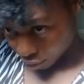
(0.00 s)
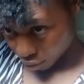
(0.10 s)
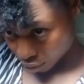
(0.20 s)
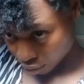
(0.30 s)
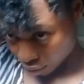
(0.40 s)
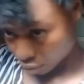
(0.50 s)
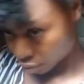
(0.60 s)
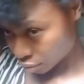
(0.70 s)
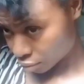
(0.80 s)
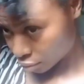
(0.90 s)
loosening here.
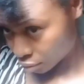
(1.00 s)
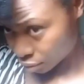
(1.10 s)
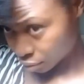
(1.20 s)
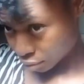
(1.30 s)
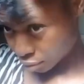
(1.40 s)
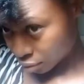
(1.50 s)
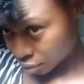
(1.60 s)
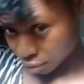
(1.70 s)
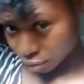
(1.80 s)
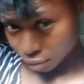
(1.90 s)
So I've loosened
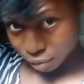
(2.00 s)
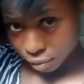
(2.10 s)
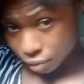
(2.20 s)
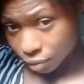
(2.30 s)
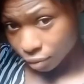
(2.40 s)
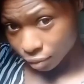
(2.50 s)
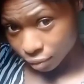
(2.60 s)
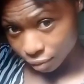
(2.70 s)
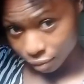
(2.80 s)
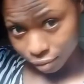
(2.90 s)
and this is where
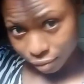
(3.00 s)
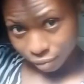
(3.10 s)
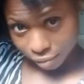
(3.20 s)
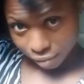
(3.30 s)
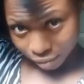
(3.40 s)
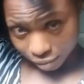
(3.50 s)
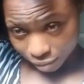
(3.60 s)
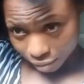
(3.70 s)
it is